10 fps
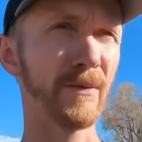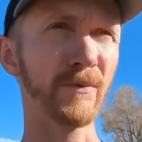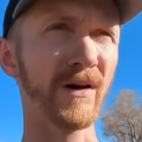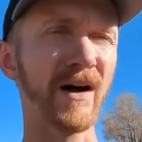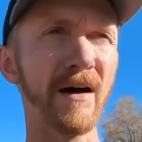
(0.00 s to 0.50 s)

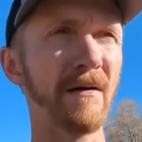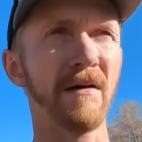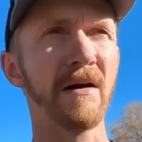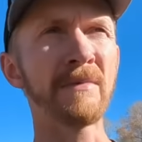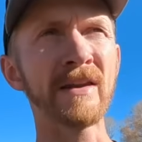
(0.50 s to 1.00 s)
Well,
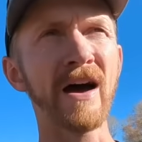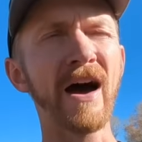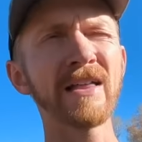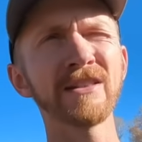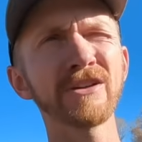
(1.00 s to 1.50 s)
I mean,
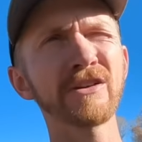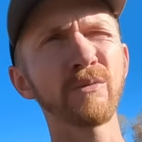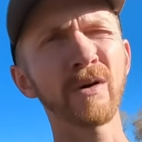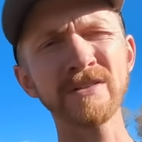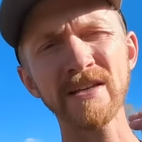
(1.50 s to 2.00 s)
I literally,
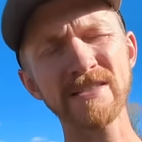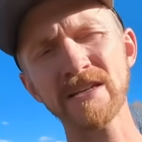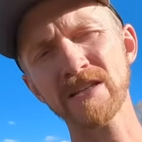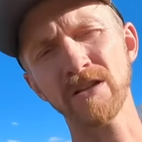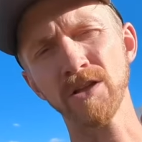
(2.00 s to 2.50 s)
once I see
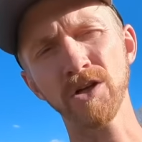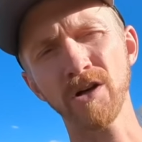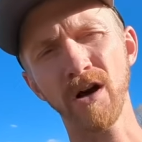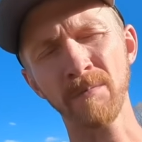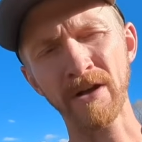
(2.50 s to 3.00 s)
the
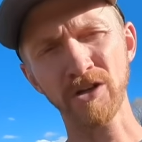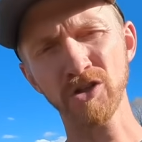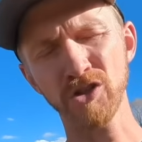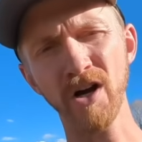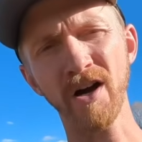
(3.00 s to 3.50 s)
alert on my
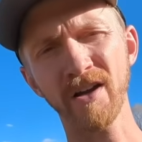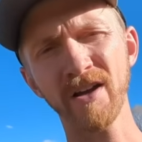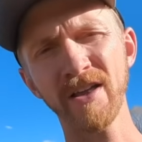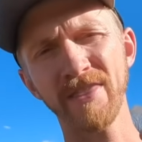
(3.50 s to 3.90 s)
truck,